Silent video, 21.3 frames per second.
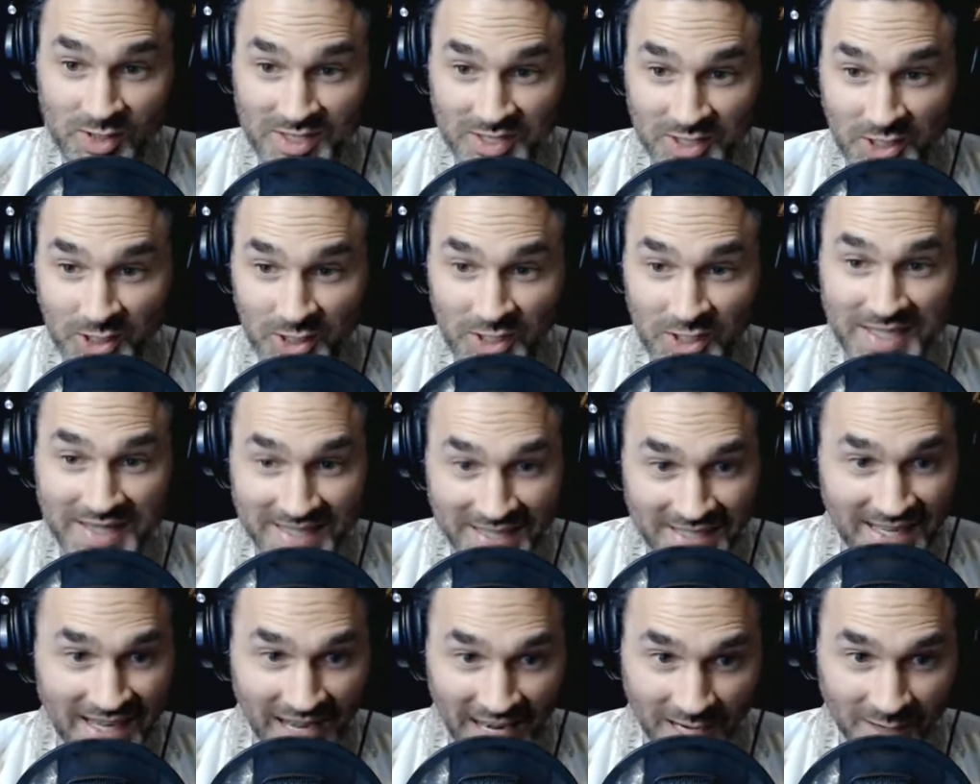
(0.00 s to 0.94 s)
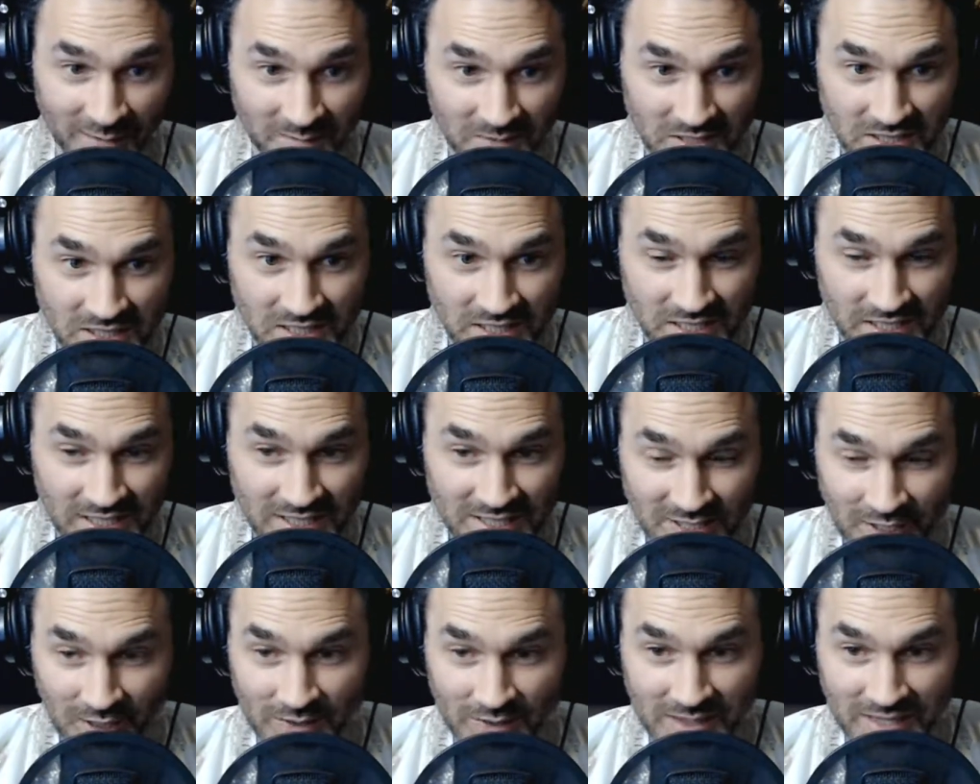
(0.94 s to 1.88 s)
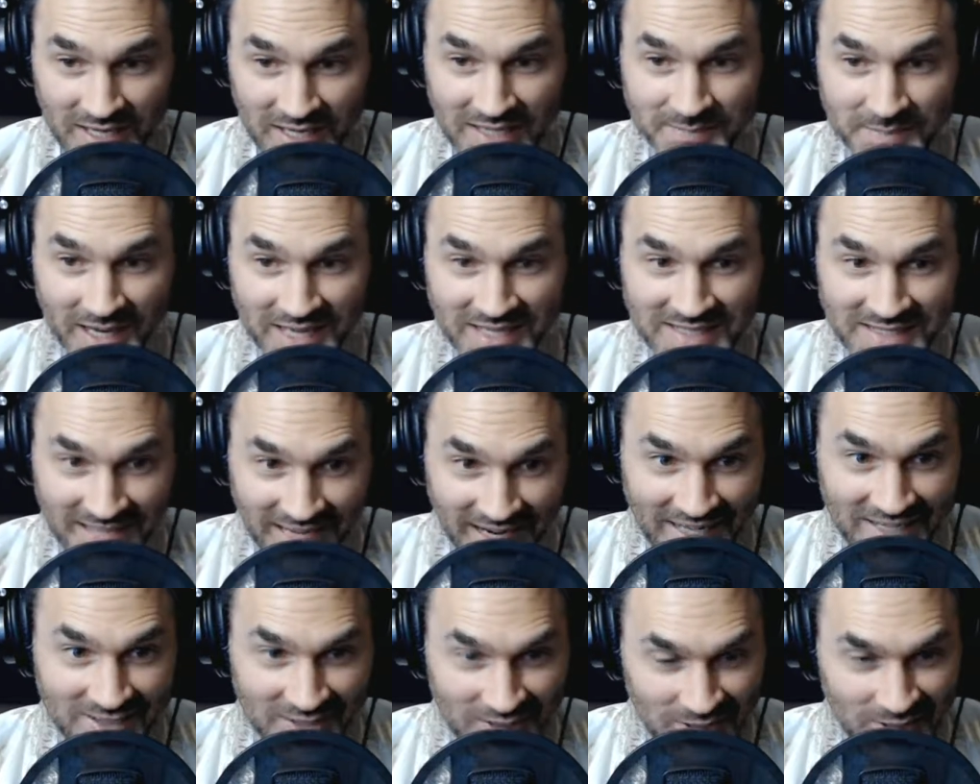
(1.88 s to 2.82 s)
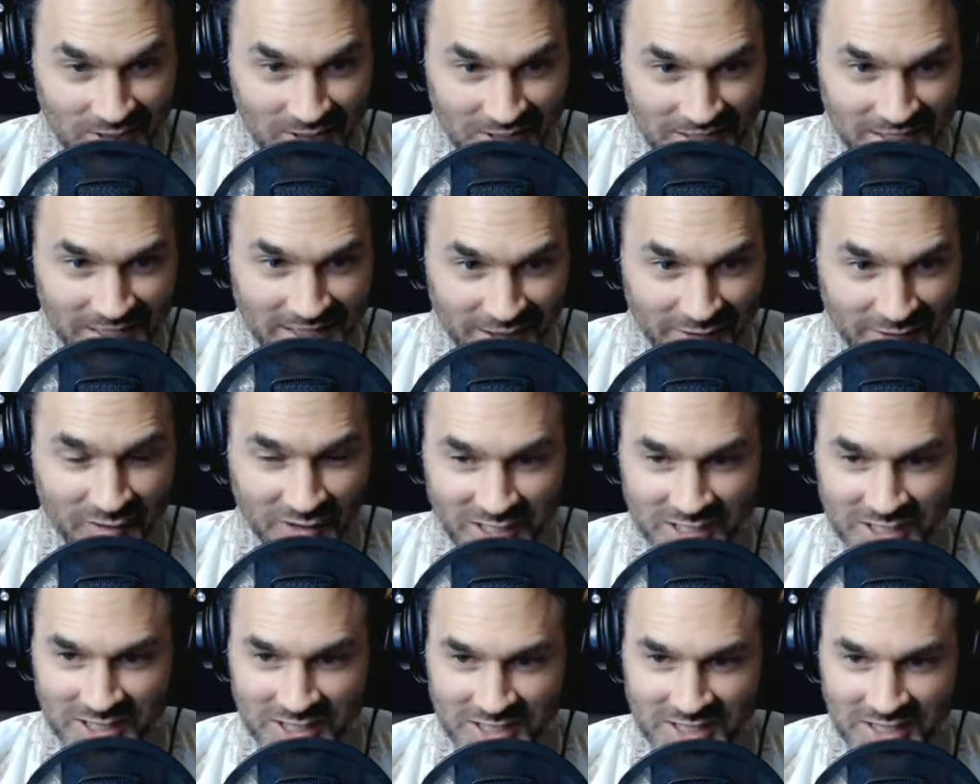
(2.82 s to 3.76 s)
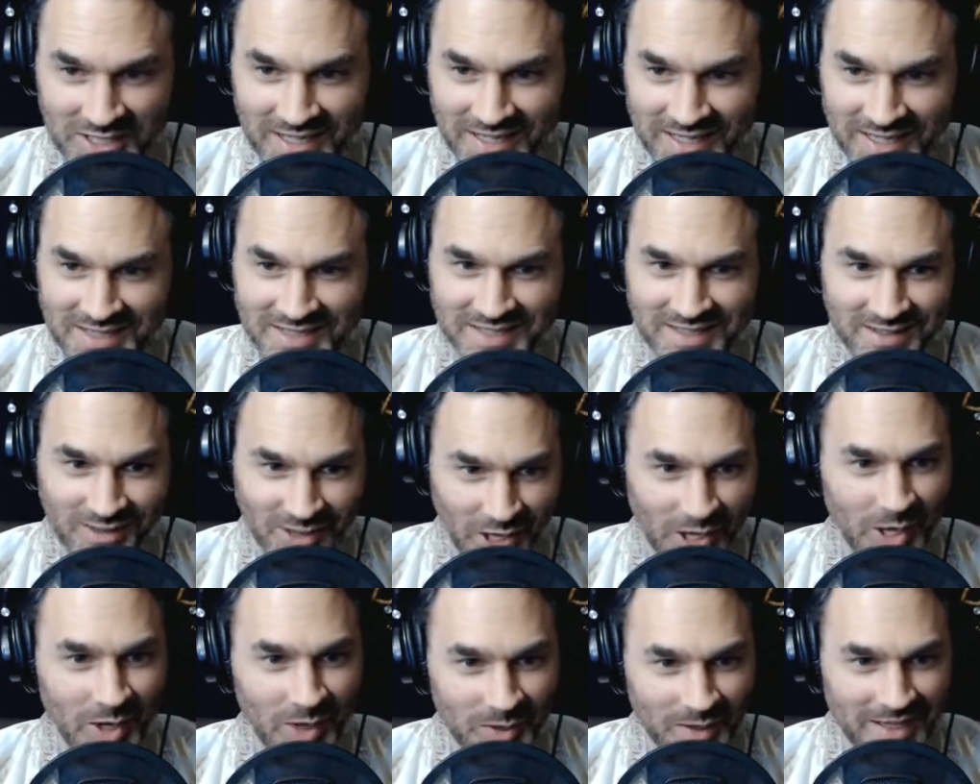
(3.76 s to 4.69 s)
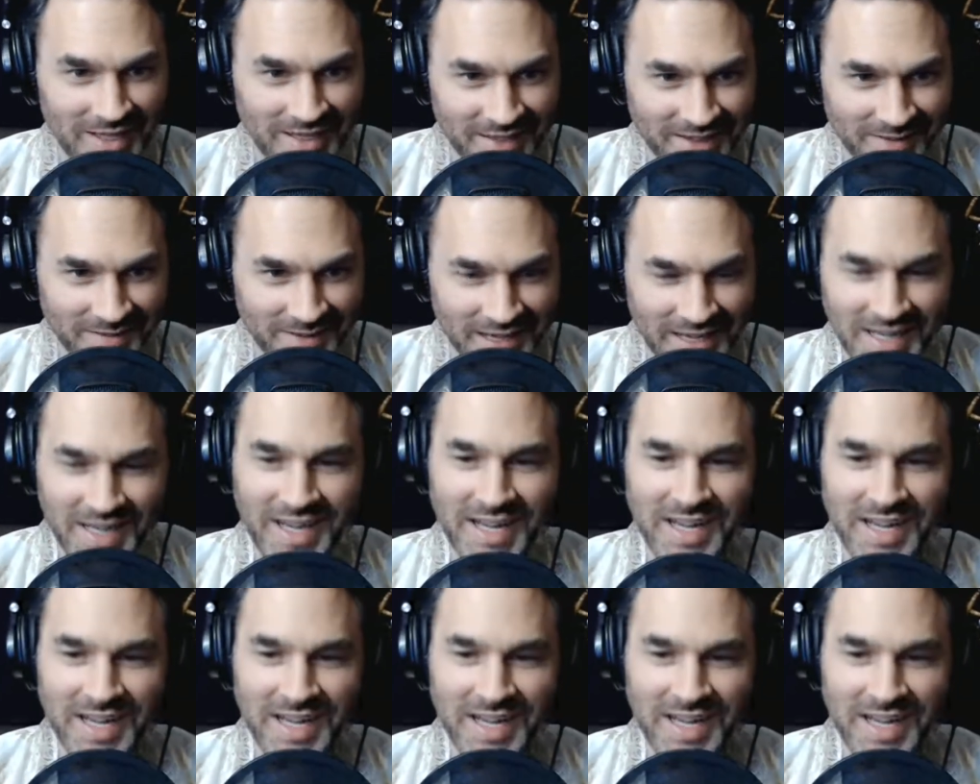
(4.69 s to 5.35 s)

good at the games, so my technical efficiency is low. You know what I mean?